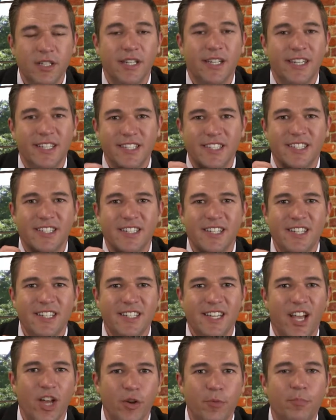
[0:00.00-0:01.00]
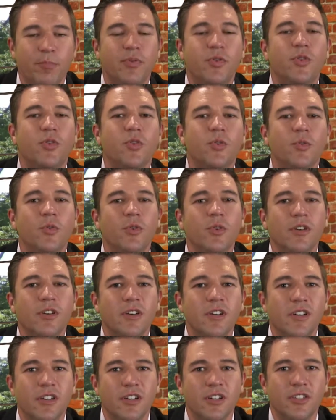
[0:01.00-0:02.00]
it can sneeze out
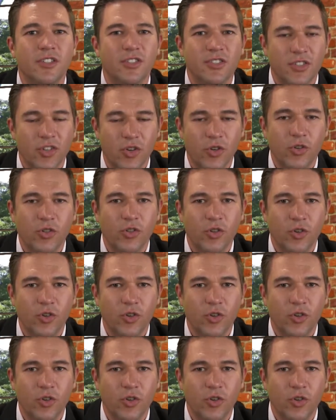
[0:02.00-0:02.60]
pure salt